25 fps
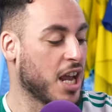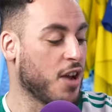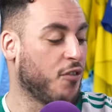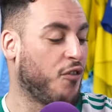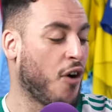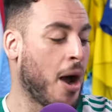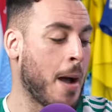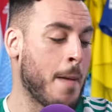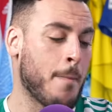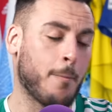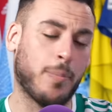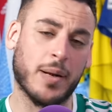If
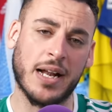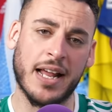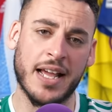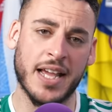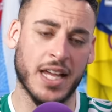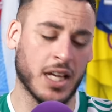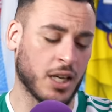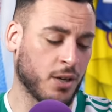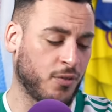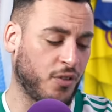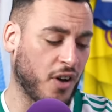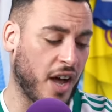I'm
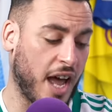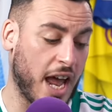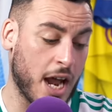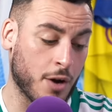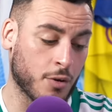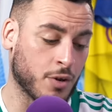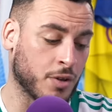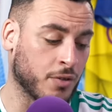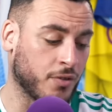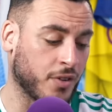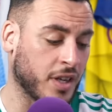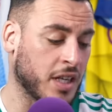playing for
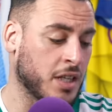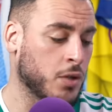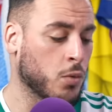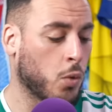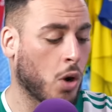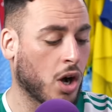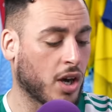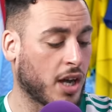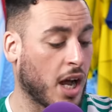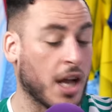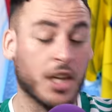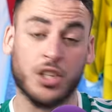Heerenveen,
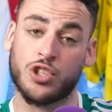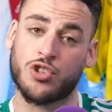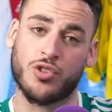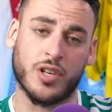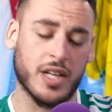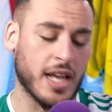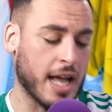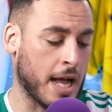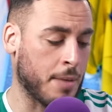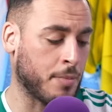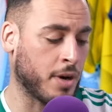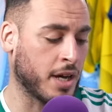what
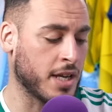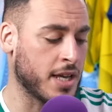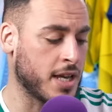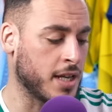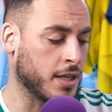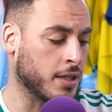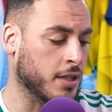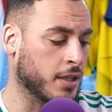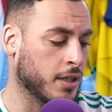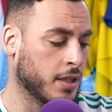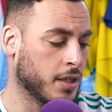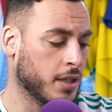country am I in?